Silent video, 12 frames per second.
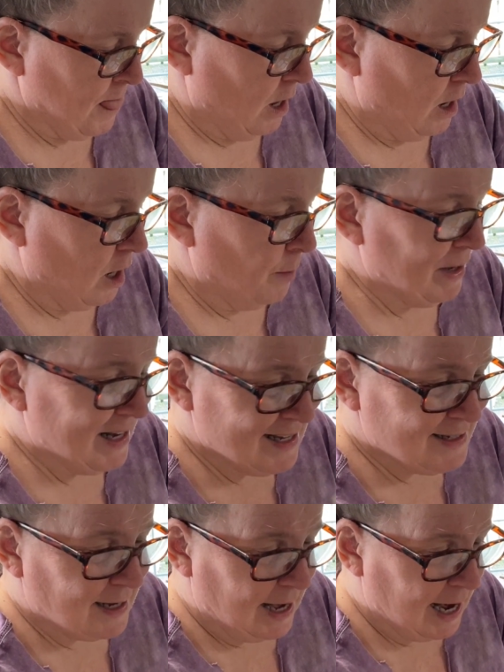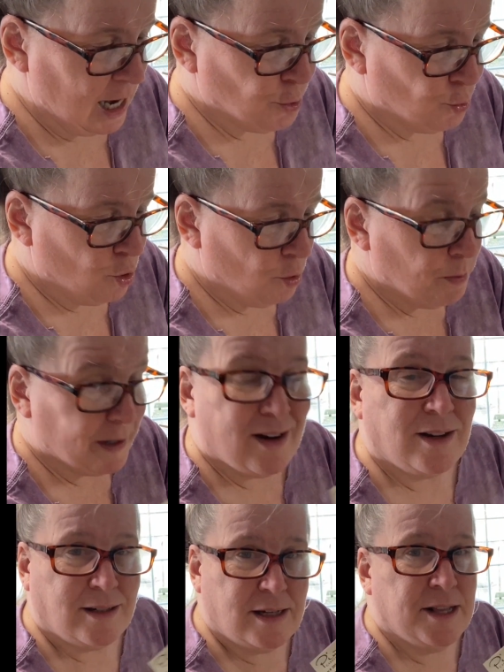It is an annual, but
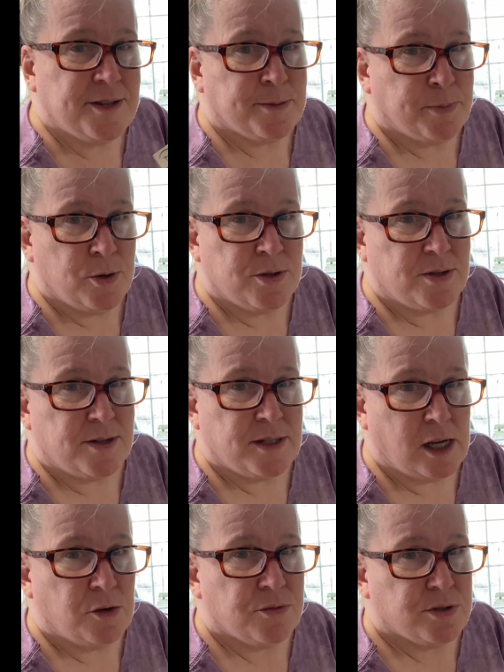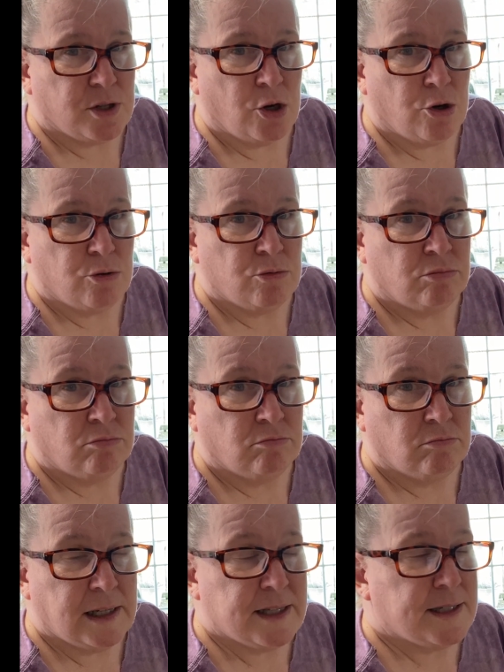it's supposed to self-sow
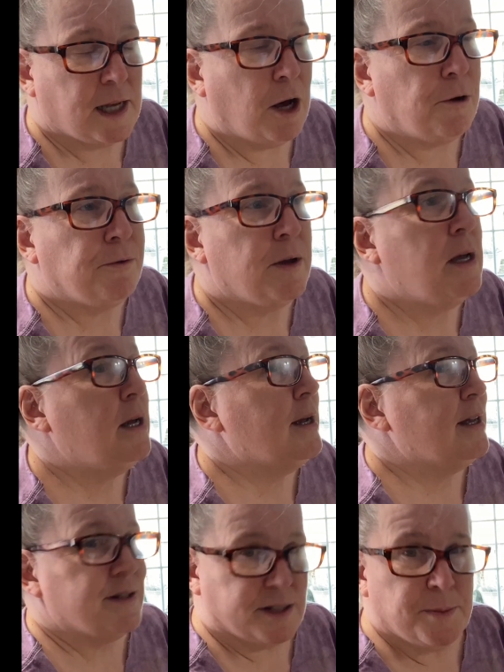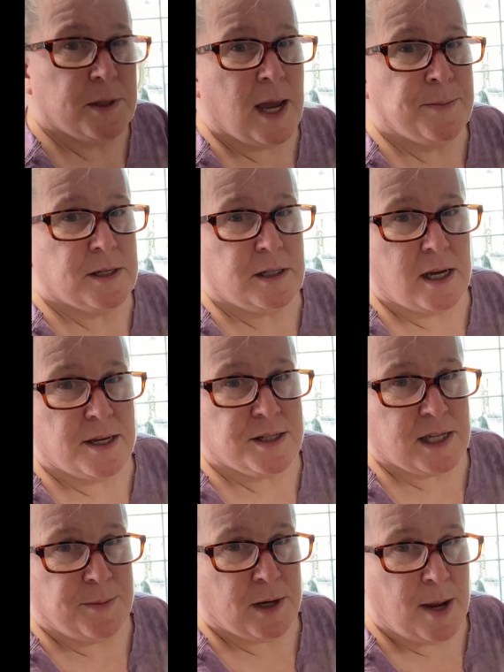itself. Sometimes it does,
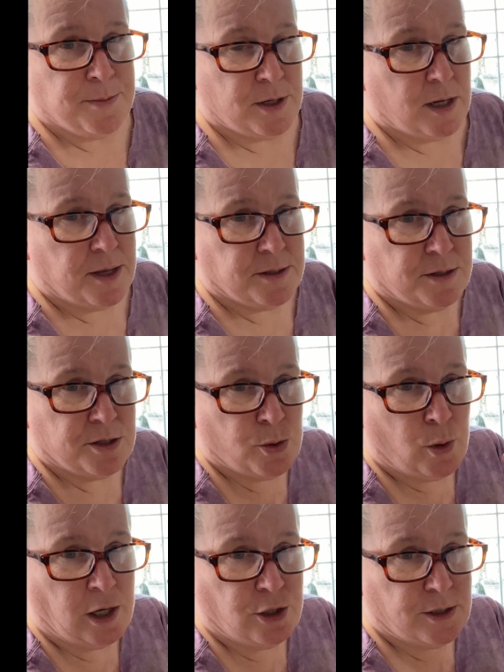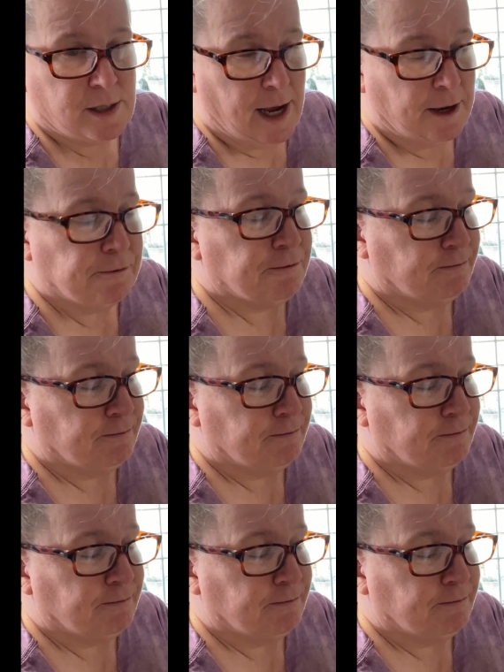sometimes it doesn't, so I just have